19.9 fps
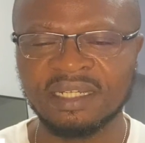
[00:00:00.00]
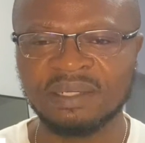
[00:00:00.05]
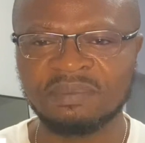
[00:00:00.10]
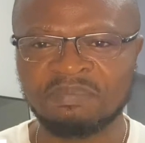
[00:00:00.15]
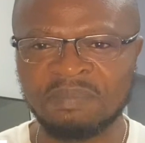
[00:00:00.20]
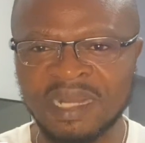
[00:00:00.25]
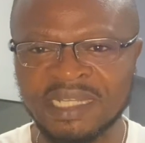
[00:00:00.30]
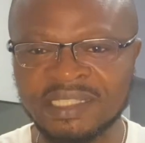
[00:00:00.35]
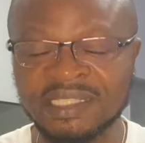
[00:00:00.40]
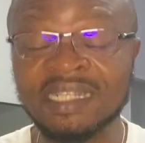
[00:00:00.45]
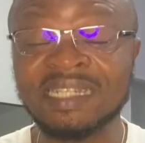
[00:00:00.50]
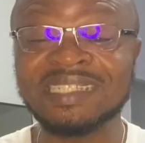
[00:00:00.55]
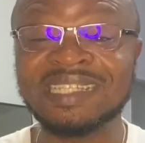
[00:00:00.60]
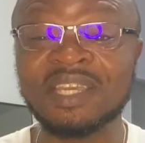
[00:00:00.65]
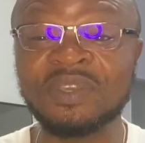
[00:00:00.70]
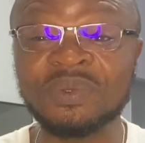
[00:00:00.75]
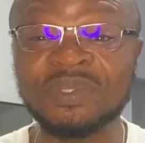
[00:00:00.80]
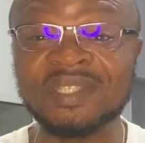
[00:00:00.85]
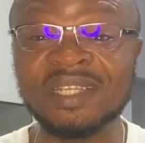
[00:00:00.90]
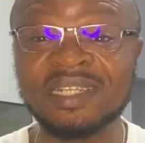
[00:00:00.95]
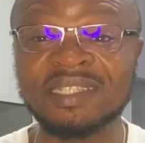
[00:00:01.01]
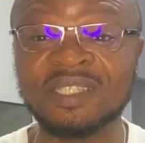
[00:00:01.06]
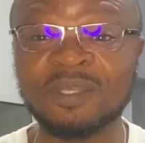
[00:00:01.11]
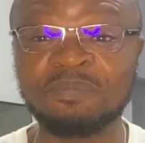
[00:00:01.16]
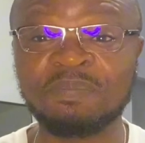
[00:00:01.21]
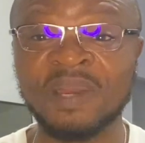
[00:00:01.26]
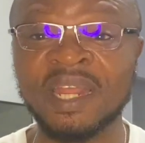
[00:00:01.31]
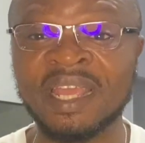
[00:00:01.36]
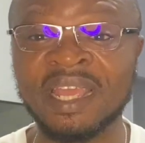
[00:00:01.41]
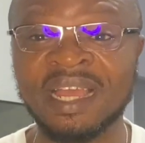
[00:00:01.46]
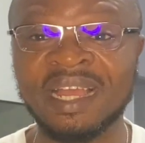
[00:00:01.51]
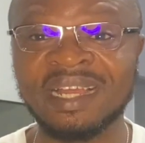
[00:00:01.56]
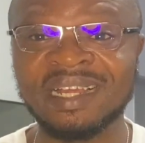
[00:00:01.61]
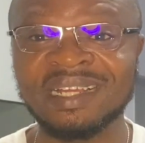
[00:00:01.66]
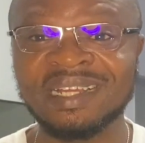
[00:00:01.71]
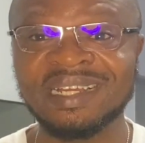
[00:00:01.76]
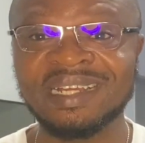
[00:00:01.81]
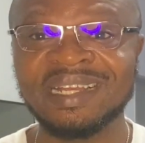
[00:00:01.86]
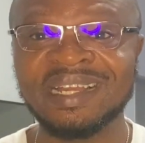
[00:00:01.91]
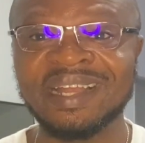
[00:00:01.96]
Matson is a utility player.
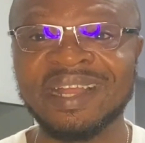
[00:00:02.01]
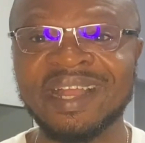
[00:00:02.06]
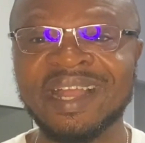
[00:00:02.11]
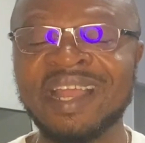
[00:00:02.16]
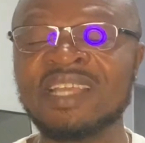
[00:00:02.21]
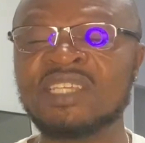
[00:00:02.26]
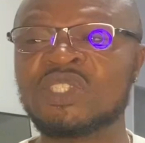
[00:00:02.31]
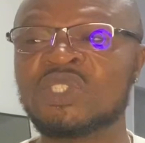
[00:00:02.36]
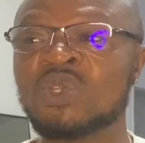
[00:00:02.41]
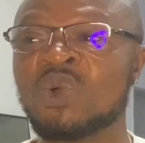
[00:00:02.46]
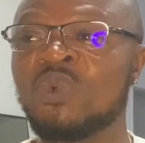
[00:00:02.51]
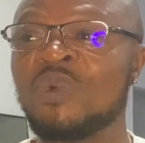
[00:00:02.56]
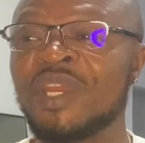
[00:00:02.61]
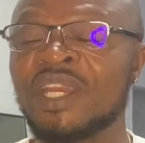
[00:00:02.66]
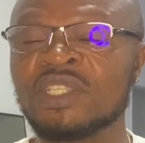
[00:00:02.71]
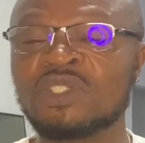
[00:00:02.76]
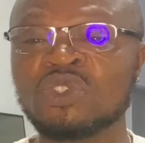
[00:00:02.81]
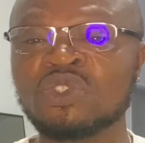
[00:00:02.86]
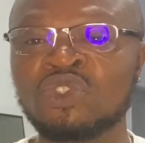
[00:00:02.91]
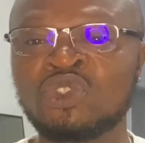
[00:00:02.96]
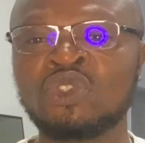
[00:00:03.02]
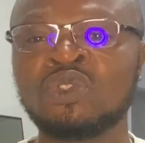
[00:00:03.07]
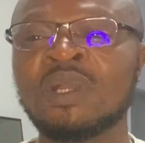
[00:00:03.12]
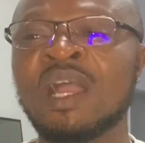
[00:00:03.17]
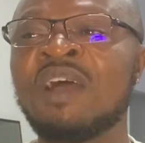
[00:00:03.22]
And so we need to do